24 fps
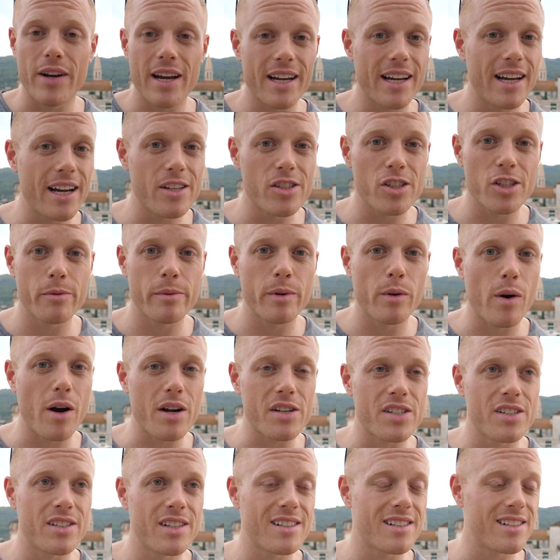grandkids are gonna be
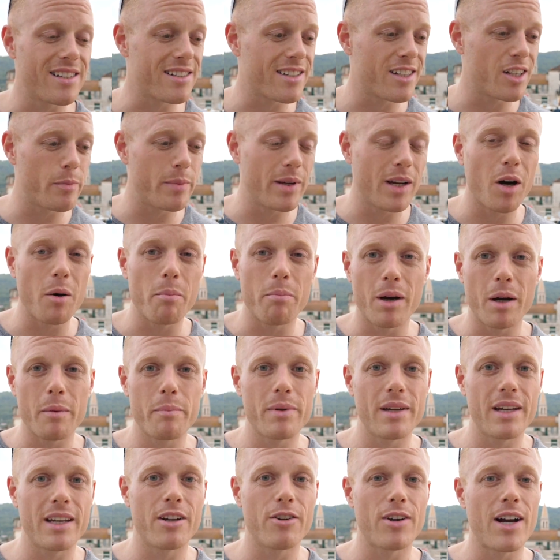watching this. It's gonna be all
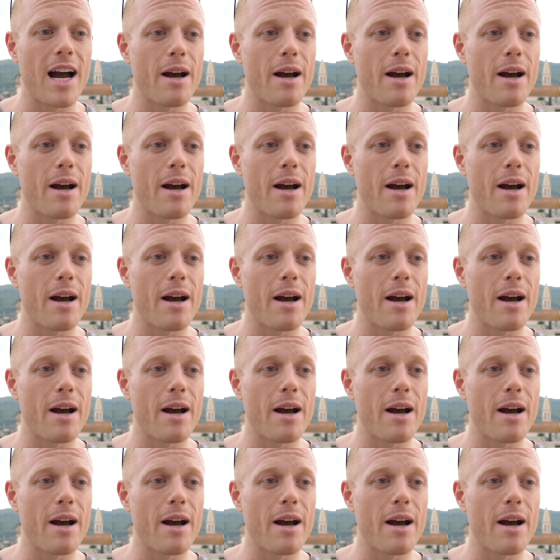bumpy and